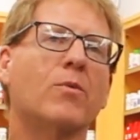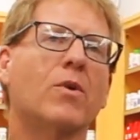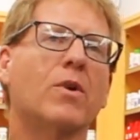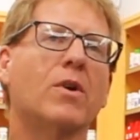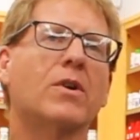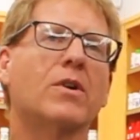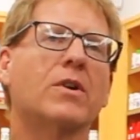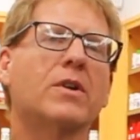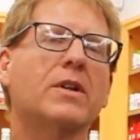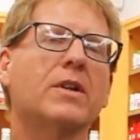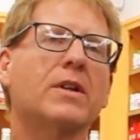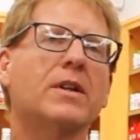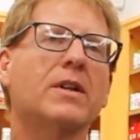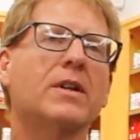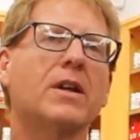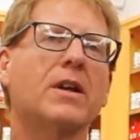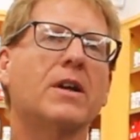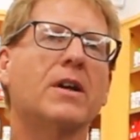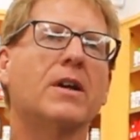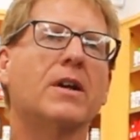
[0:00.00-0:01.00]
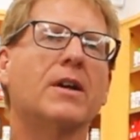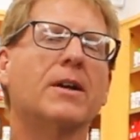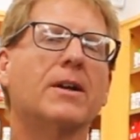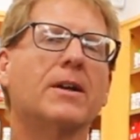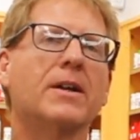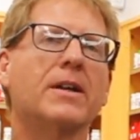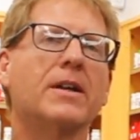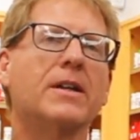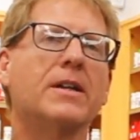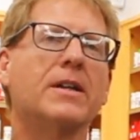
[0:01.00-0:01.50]
work
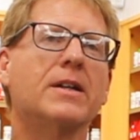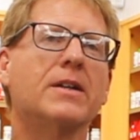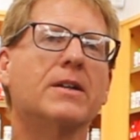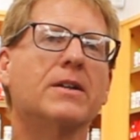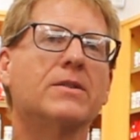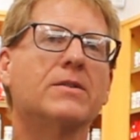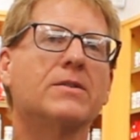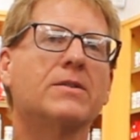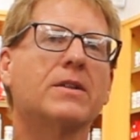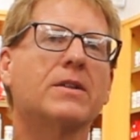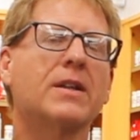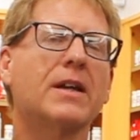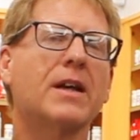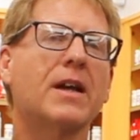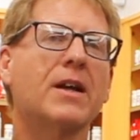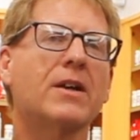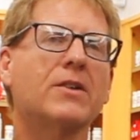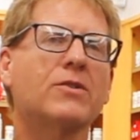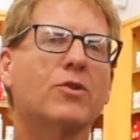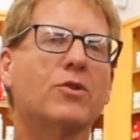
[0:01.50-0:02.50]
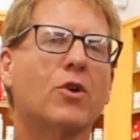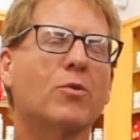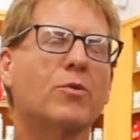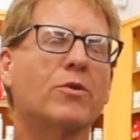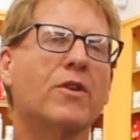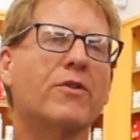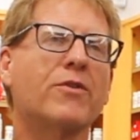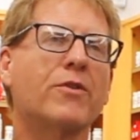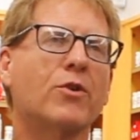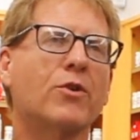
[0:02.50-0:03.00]
is I start with
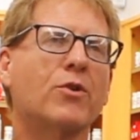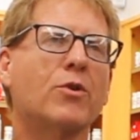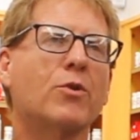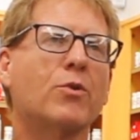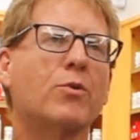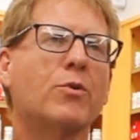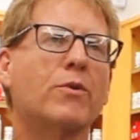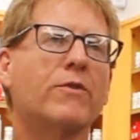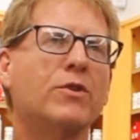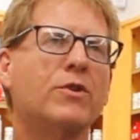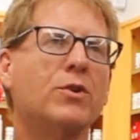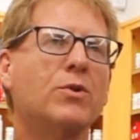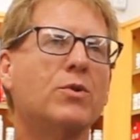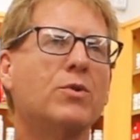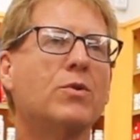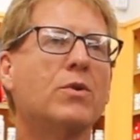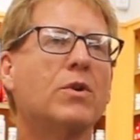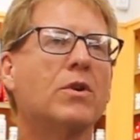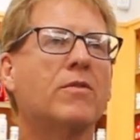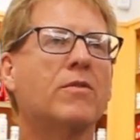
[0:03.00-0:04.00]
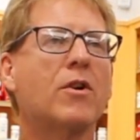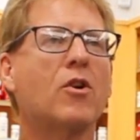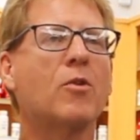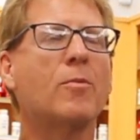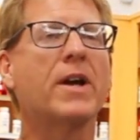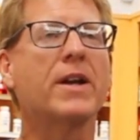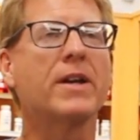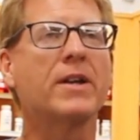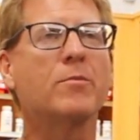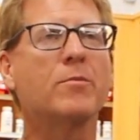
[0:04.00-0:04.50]
a thorough review of all
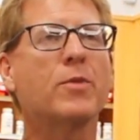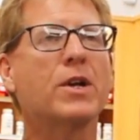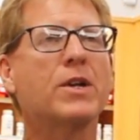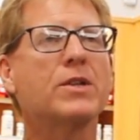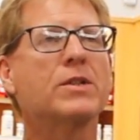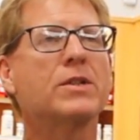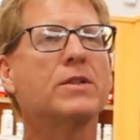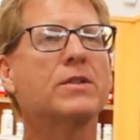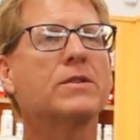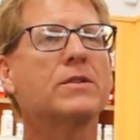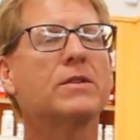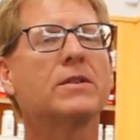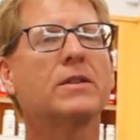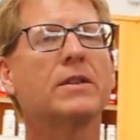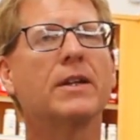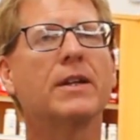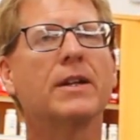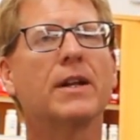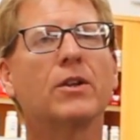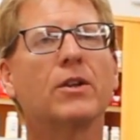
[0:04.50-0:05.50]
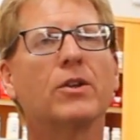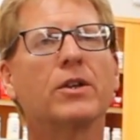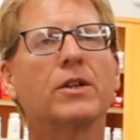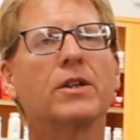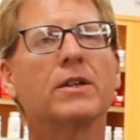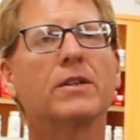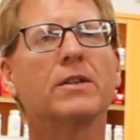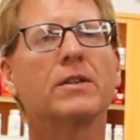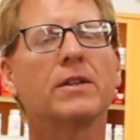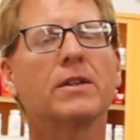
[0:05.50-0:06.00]
my inpatients. And I look at